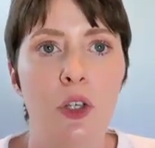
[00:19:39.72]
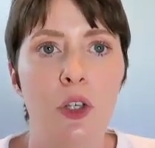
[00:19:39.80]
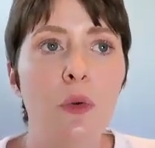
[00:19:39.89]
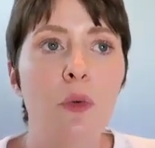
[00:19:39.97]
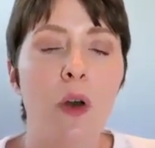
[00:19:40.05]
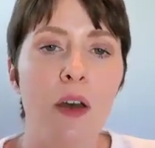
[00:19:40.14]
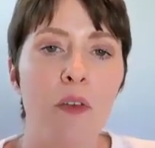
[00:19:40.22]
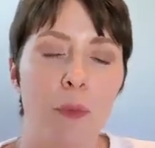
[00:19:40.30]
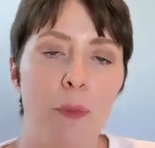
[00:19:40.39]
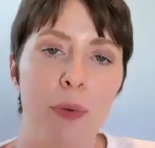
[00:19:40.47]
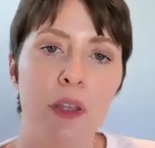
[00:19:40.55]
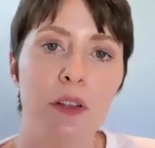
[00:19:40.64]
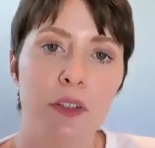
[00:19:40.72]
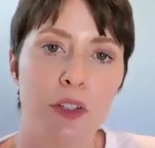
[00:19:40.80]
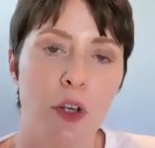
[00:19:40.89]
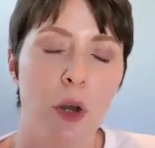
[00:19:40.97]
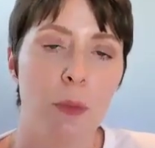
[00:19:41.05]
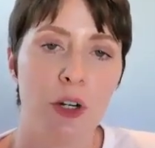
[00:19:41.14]
You have built
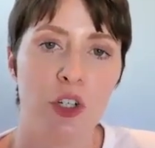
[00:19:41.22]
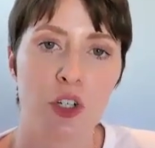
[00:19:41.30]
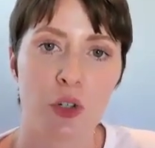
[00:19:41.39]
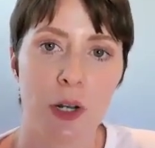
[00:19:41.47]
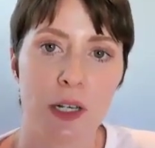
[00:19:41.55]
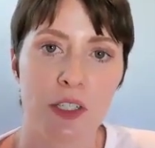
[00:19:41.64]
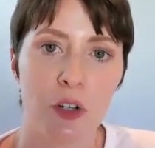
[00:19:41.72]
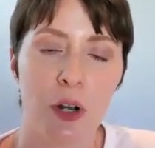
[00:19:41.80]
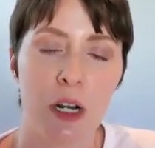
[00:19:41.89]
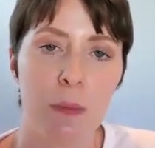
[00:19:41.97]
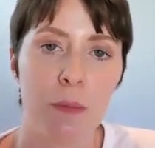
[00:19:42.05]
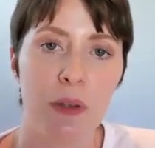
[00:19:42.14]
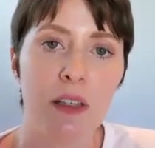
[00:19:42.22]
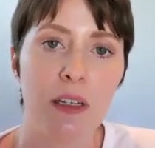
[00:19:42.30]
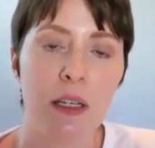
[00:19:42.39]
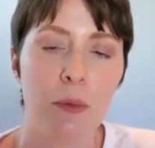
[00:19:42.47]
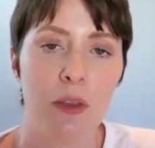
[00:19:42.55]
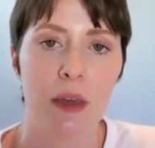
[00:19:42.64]
so much trust and
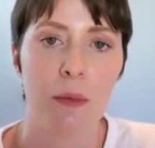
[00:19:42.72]
credibility with